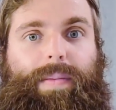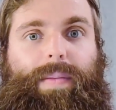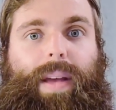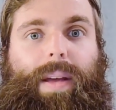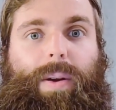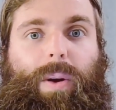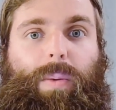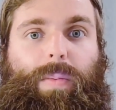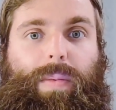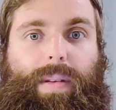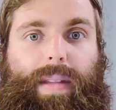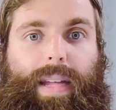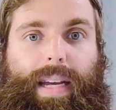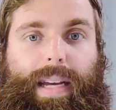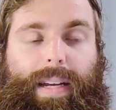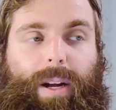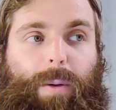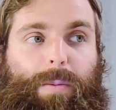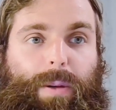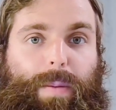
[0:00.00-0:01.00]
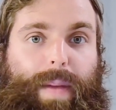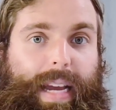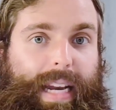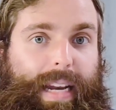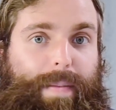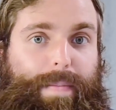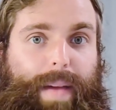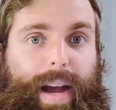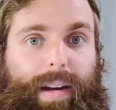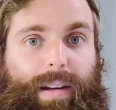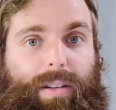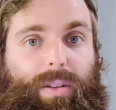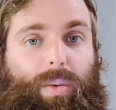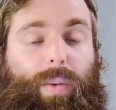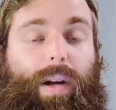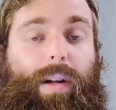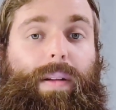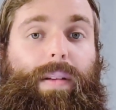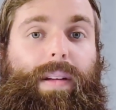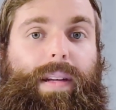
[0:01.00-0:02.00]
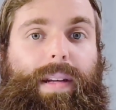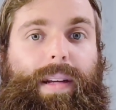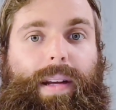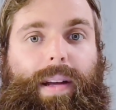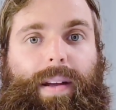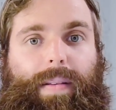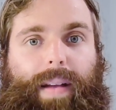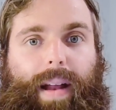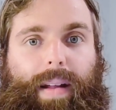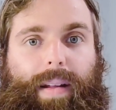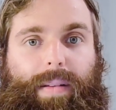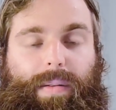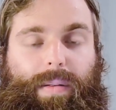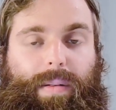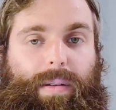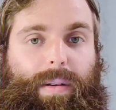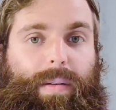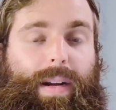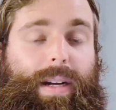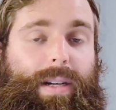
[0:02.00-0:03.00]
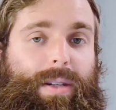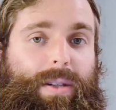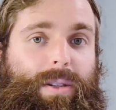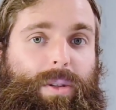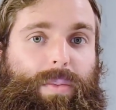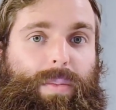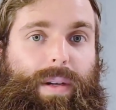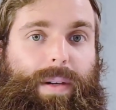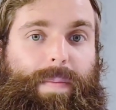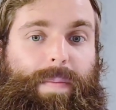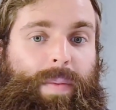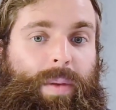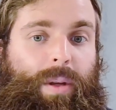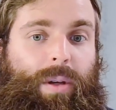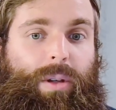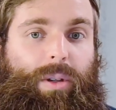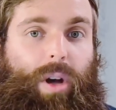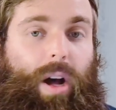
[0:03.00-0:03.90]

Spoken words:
and hopefully they can help to make an impact as well, not only through their donations, but